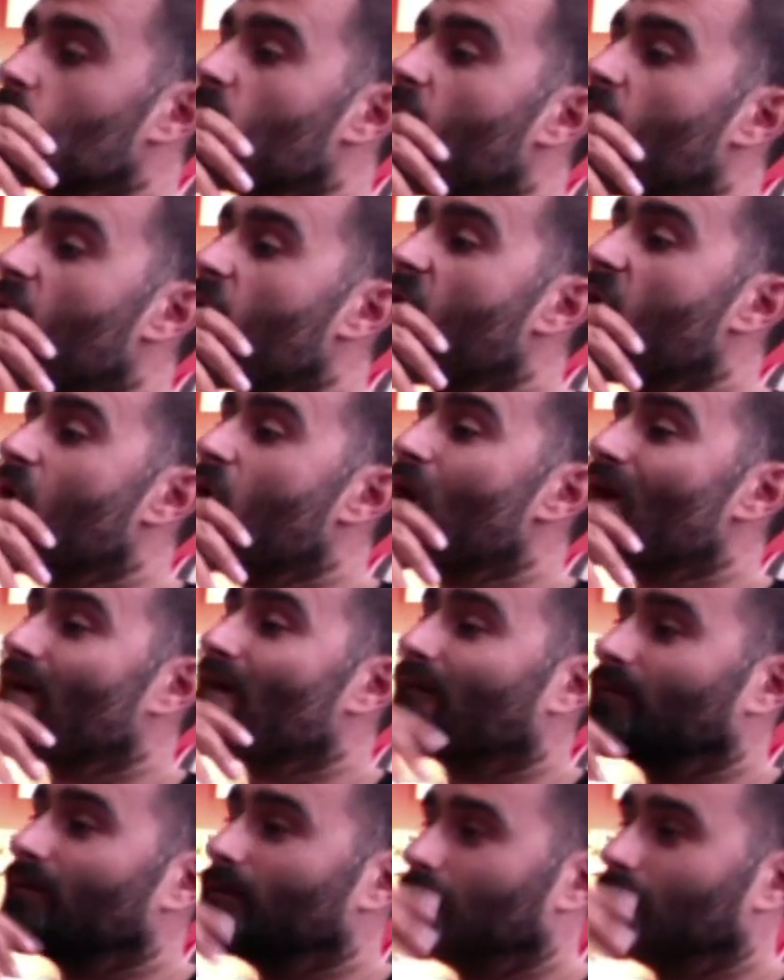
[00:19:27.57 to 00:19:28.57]
ironically we
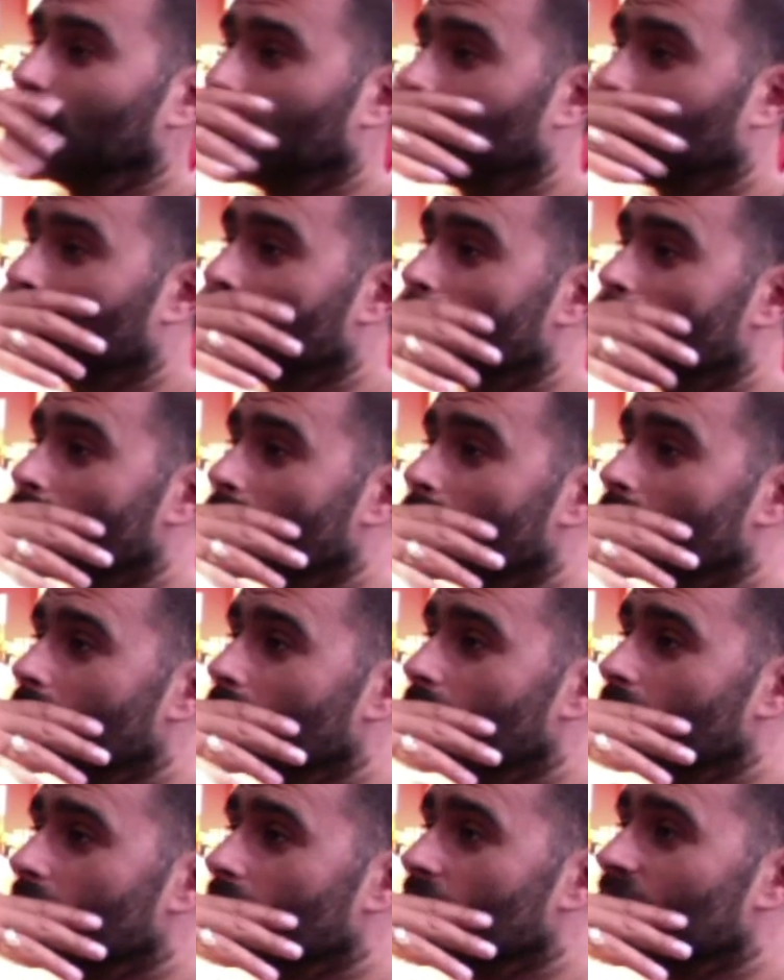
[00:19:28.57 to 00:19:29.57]
were like
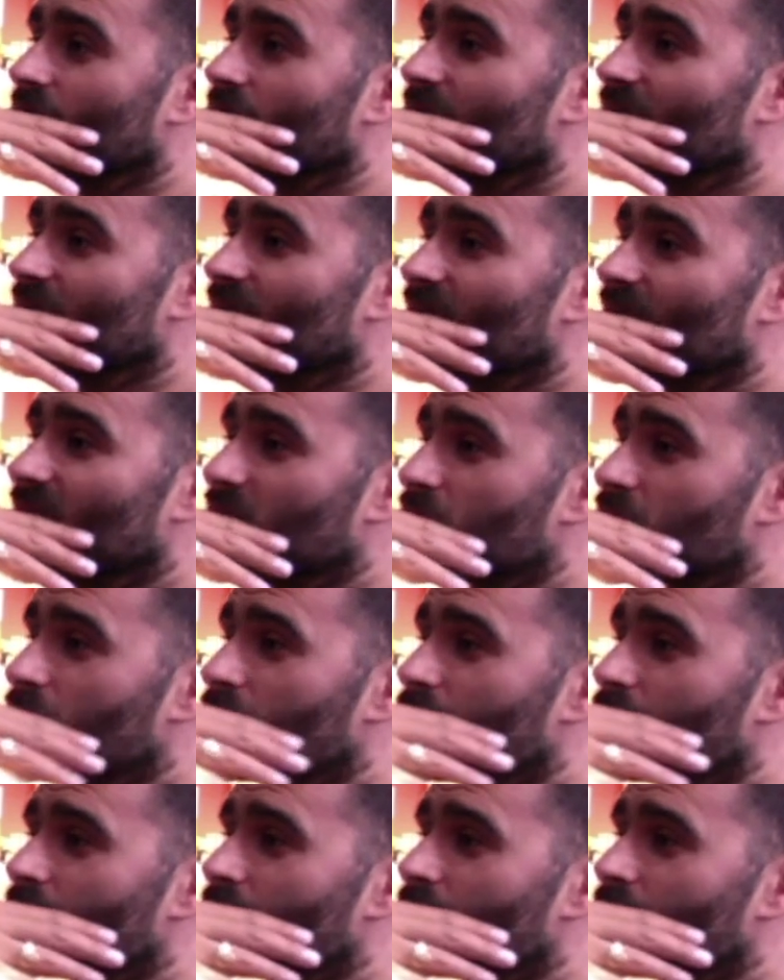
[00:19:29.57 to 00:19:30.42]
probably not even a K